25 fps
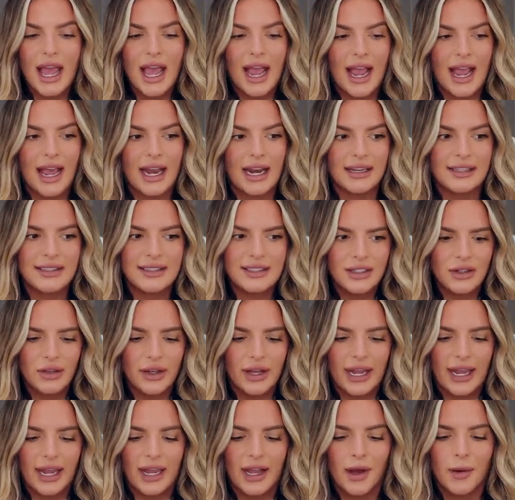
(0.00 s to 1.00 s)
and I still
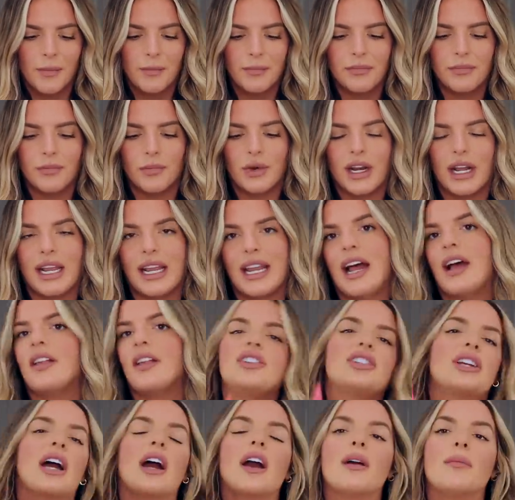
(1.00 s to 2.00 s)
am when I get
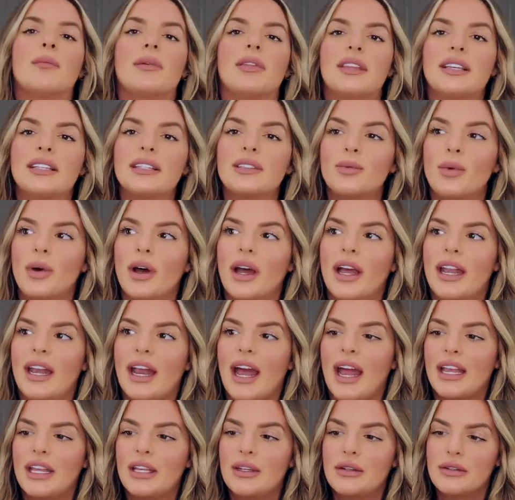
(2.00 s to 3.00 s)
the shower, but this one
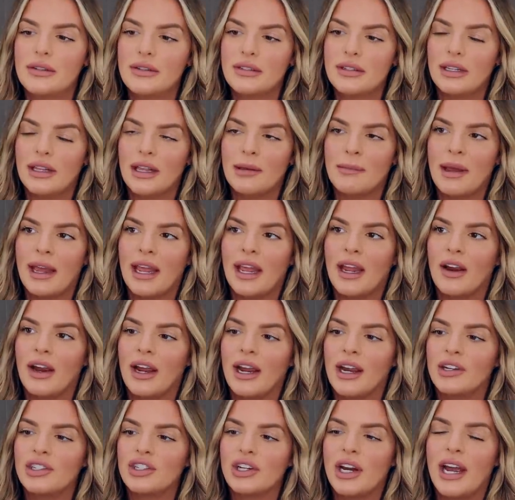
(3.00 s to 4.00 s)
I used to let my hair
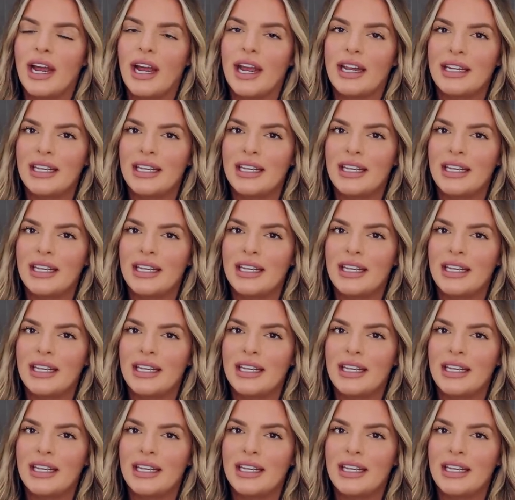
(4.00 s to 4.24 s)
air dry.